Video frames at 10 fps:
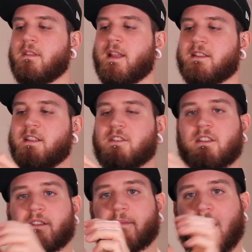That sits
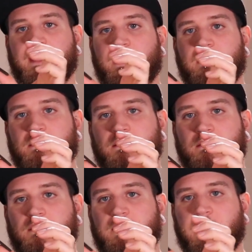on the back here
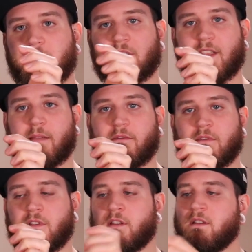to keep it
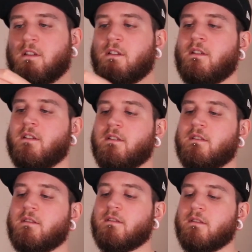stable.
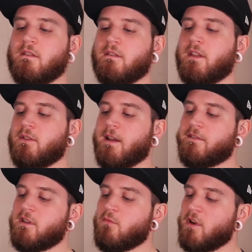Then you
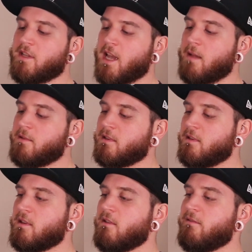have two more tabs
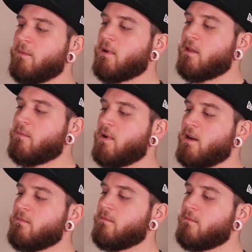that you flip out on the
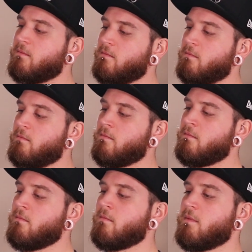bottom
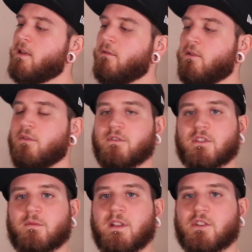that will hold
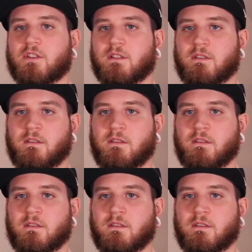your Switch,